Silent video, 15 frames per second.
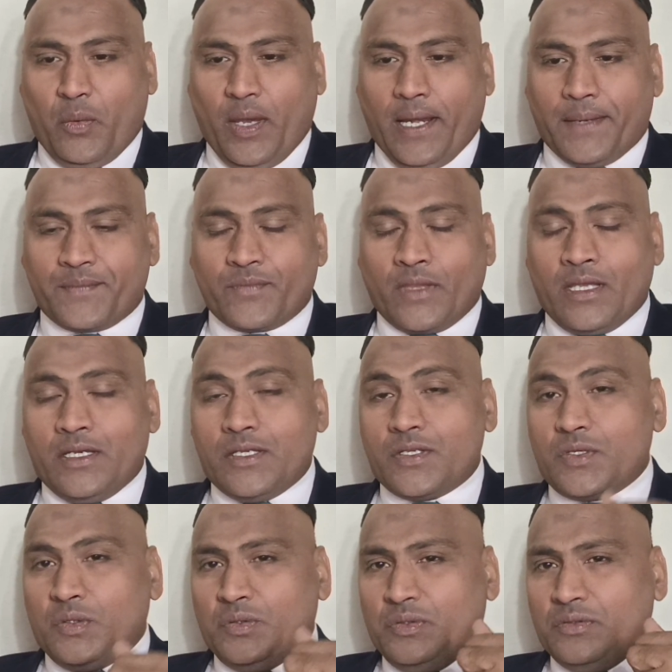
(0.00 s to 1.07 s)
Well,
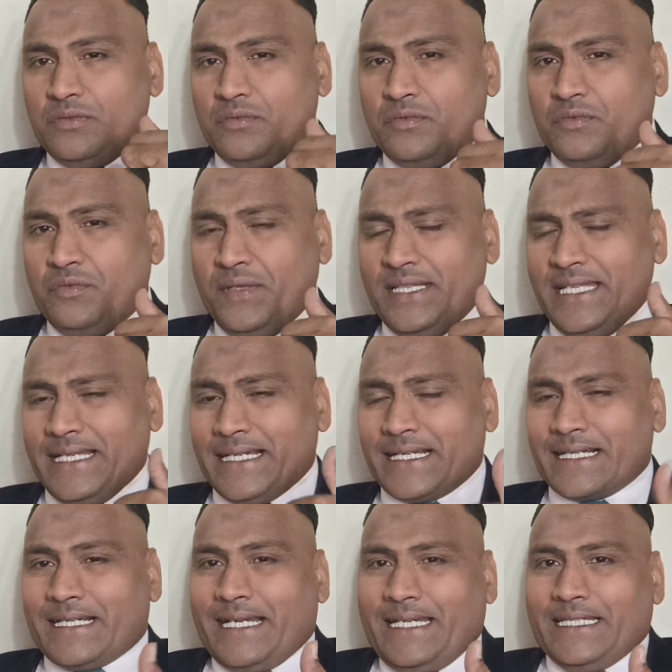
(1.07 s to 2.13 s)
so when they
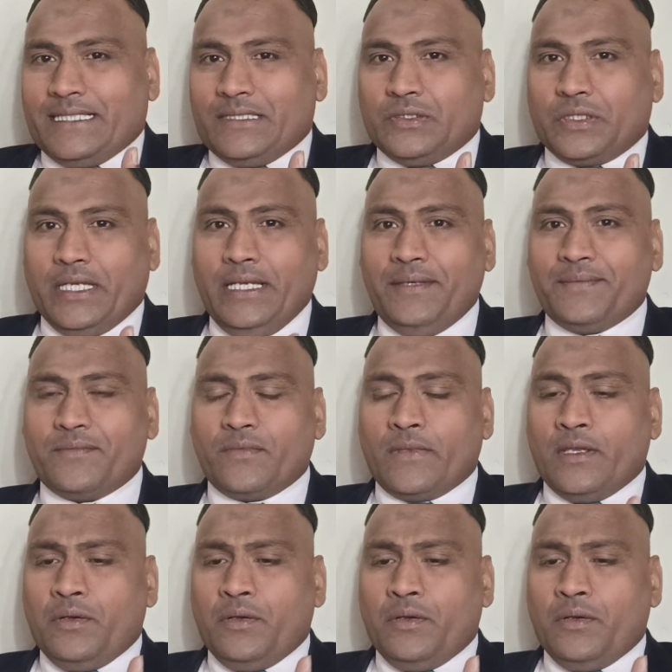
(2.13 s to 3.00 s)
cried, okay,